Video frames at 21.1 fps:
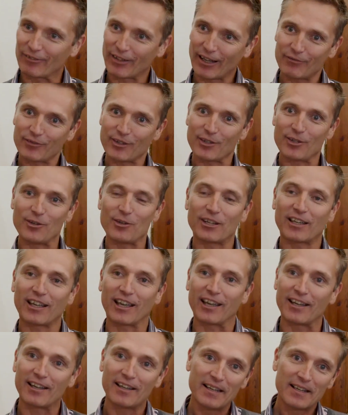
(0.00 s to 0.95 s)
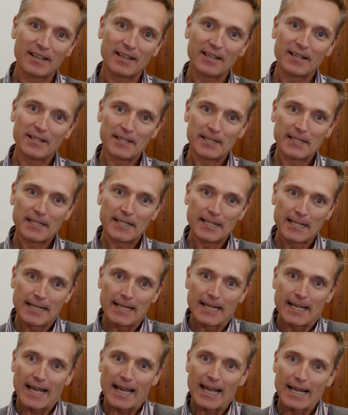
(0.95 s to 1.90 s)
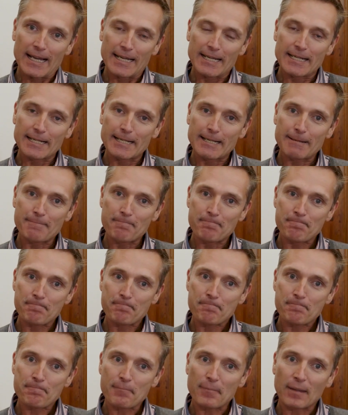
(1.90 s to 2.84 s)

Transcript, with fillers: loved the UK, and um,